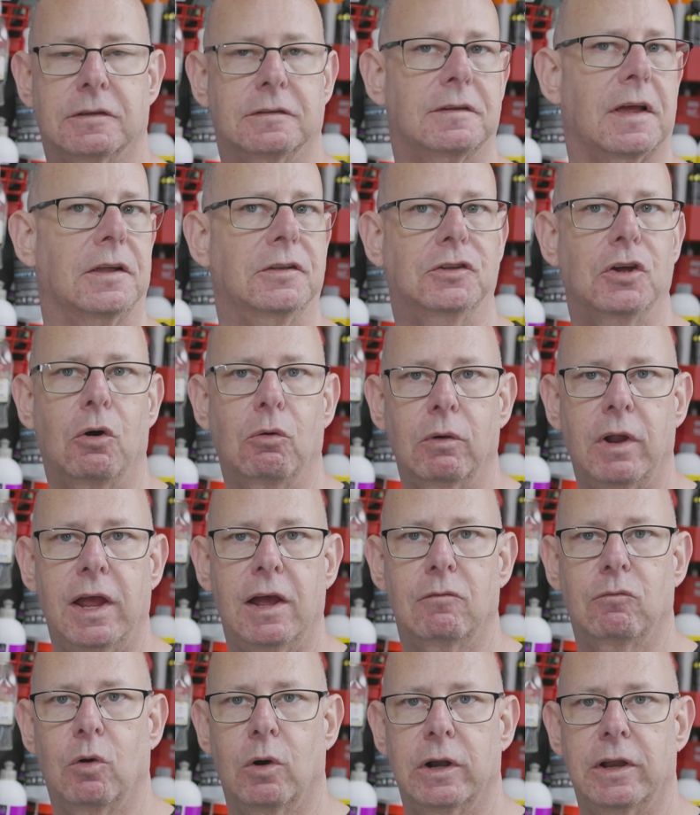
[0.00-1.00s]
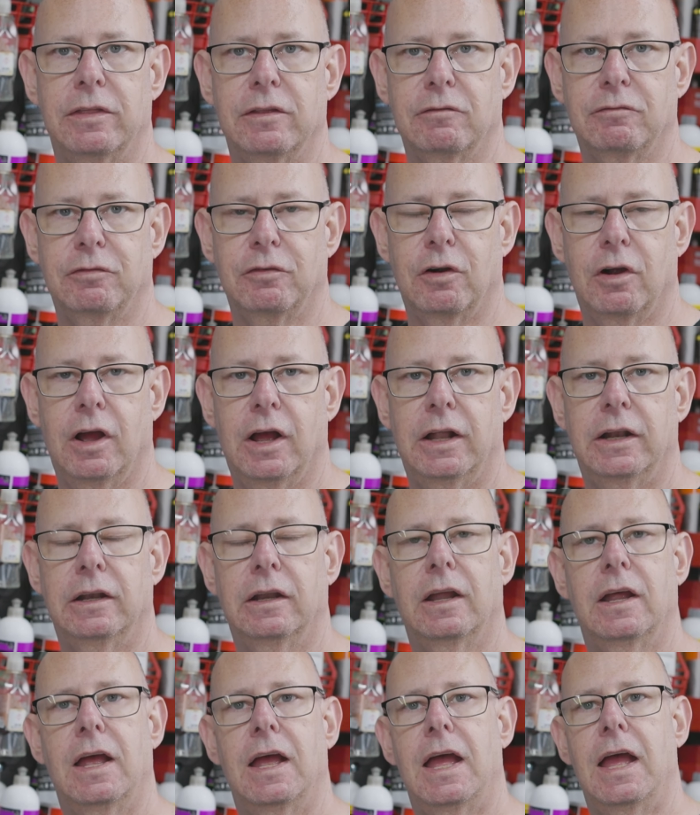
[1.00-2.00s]
because I don't have one in the front,
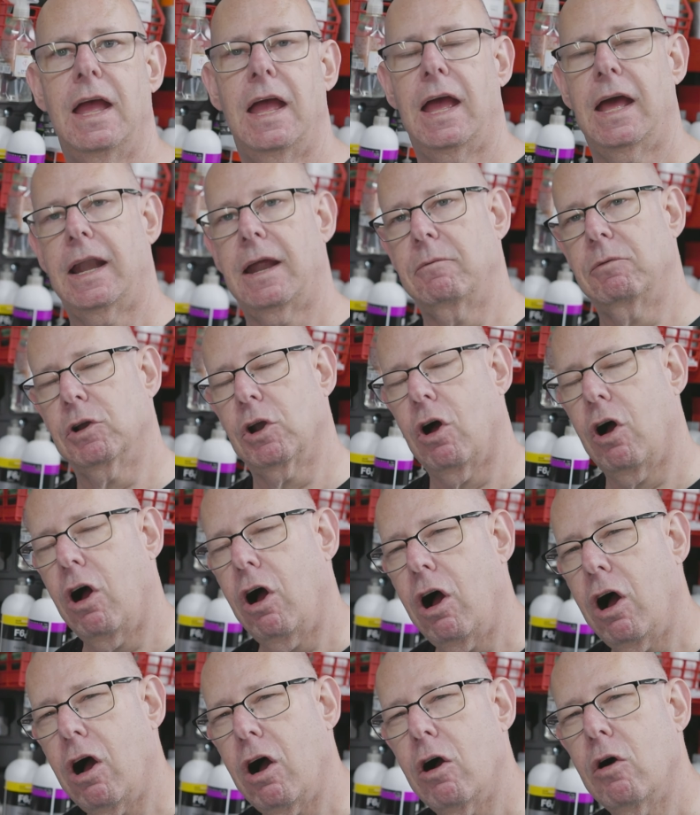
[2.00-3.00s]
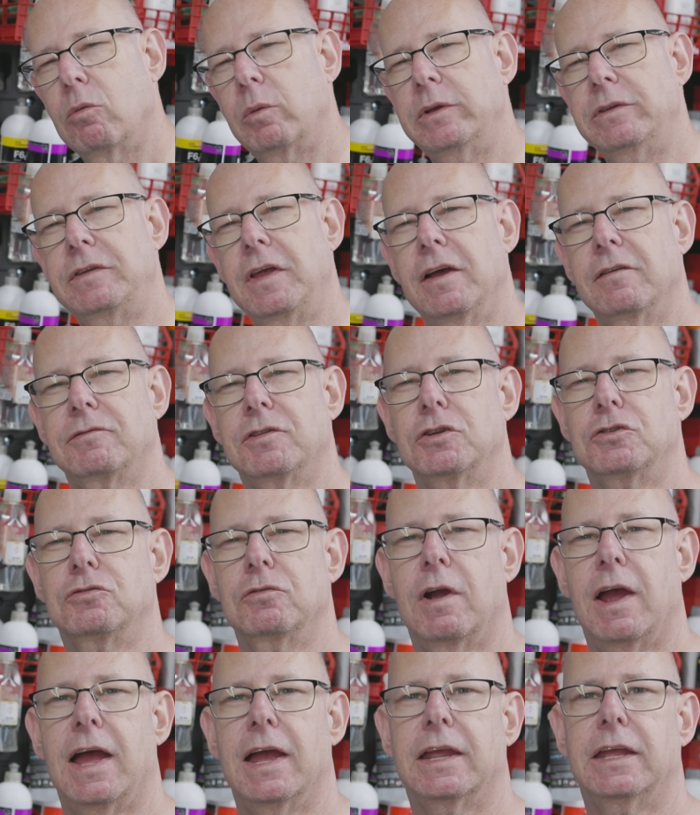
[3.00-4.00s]
and I would always have to
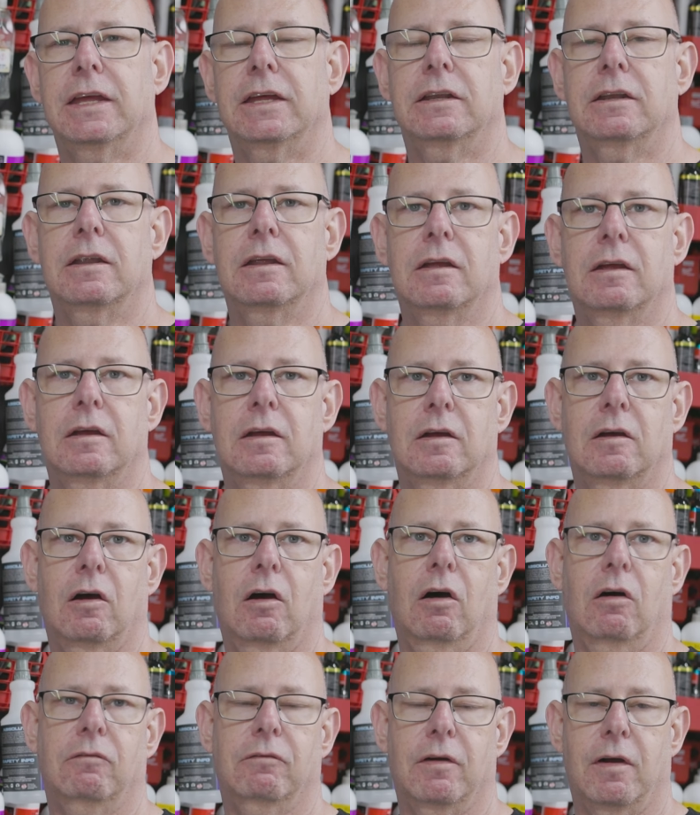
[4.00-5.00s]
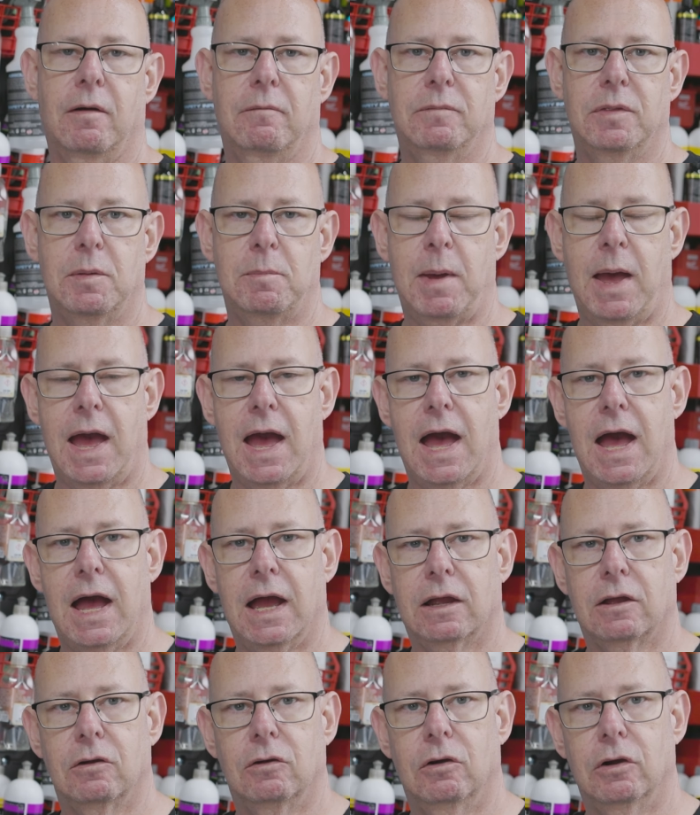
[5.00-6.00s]
drag it from the
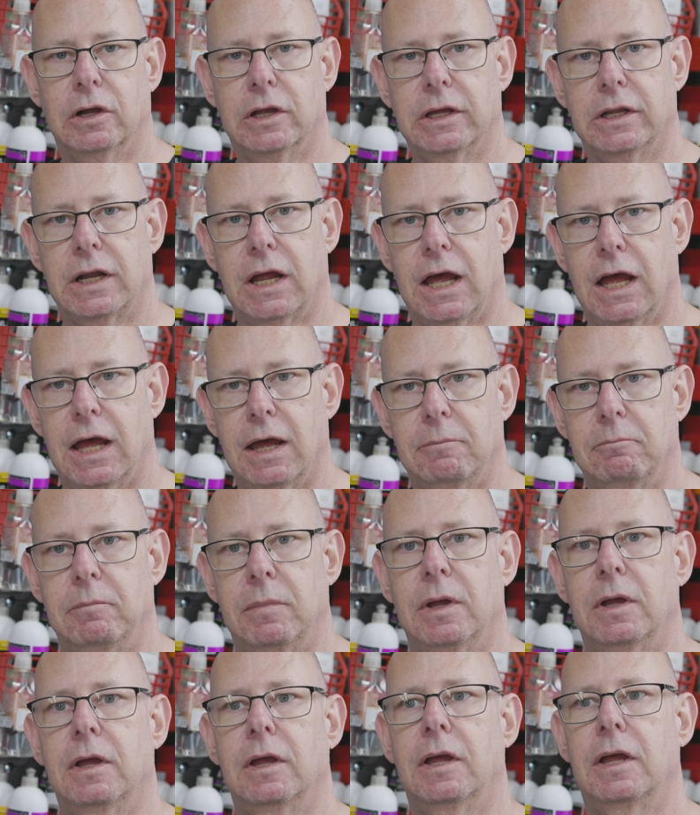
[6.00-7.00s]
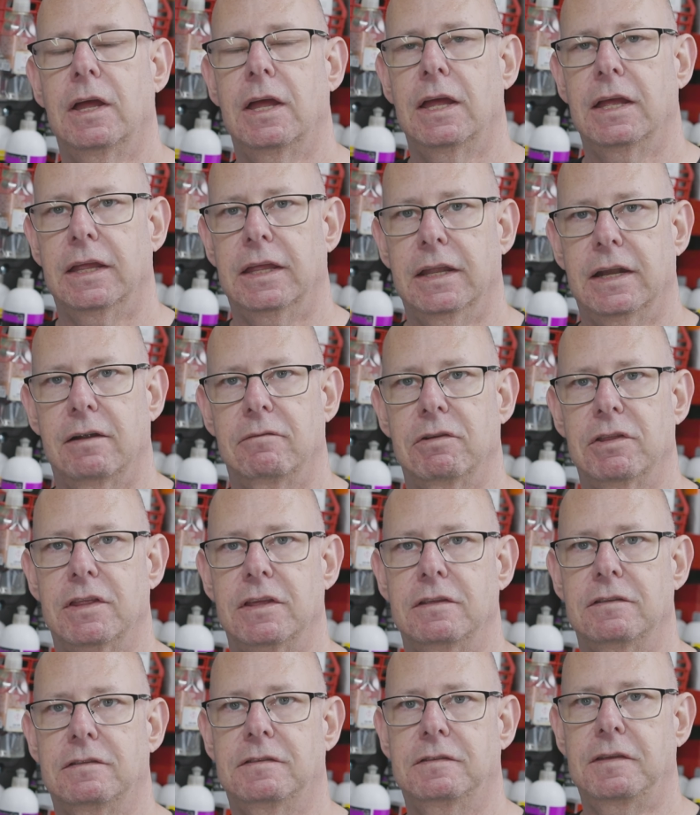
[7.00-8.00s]
back, hook it up, get
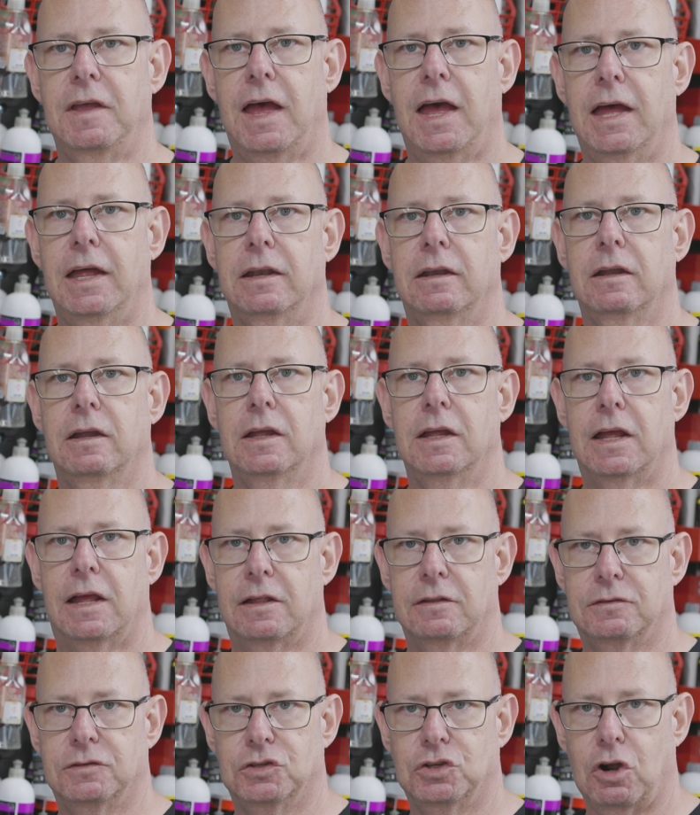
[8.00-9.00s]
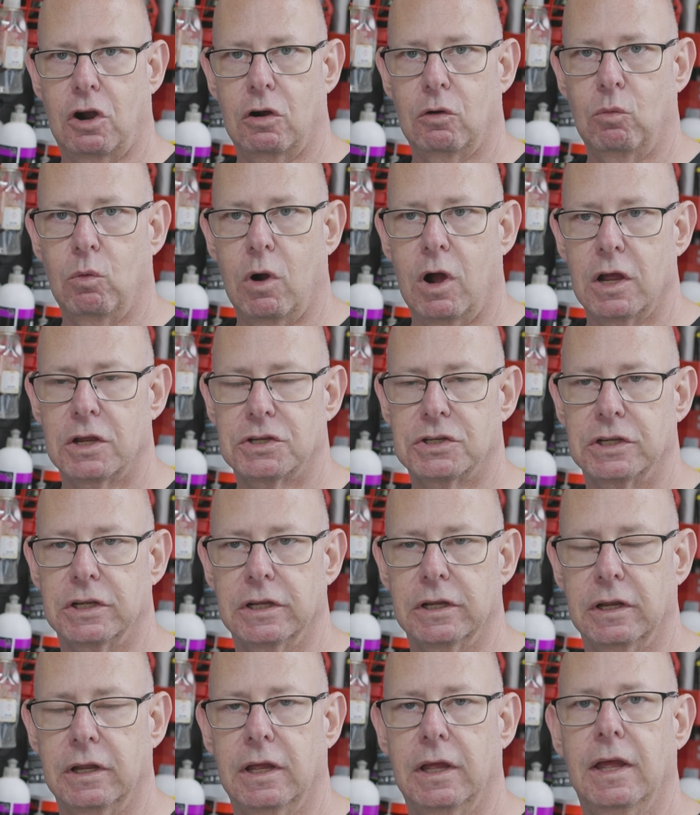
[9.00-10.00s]
everything set, and start
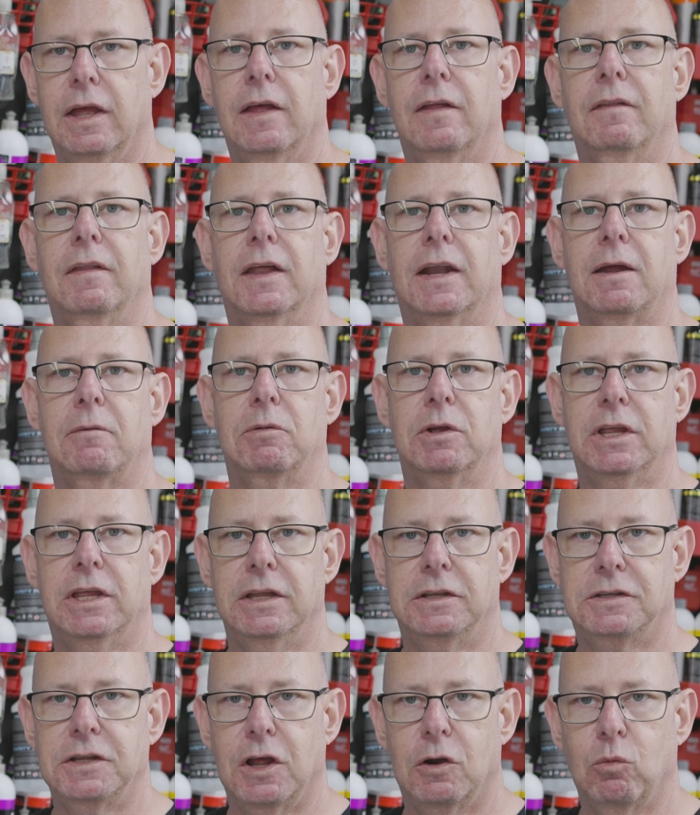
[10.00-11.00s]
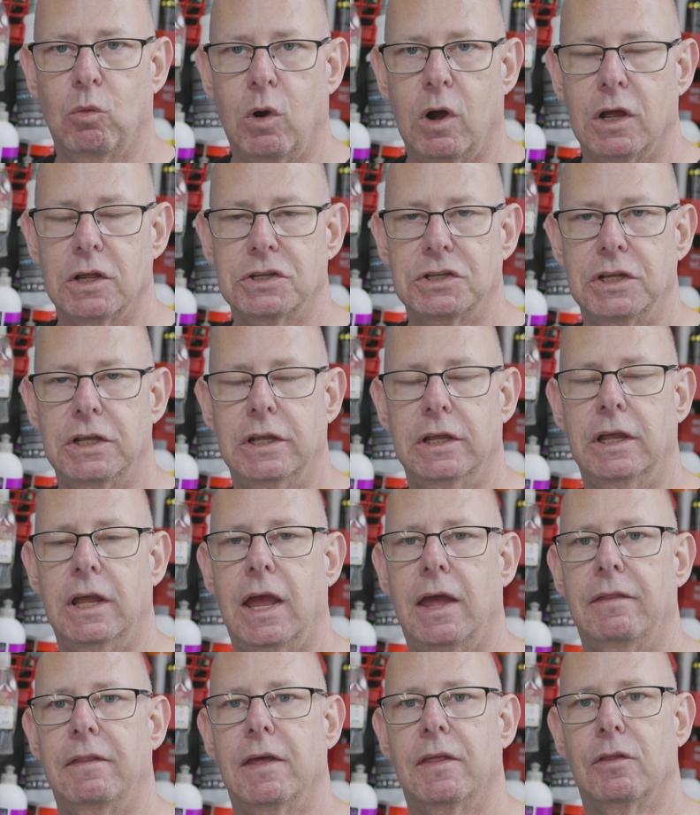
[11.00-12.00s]
washing. Then I would get done washing,
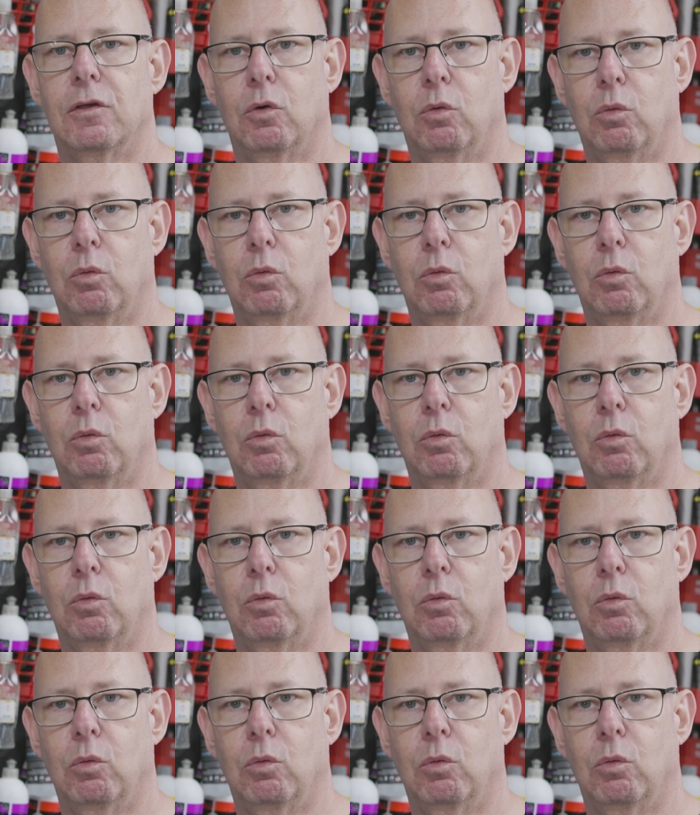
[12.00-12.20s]
and then the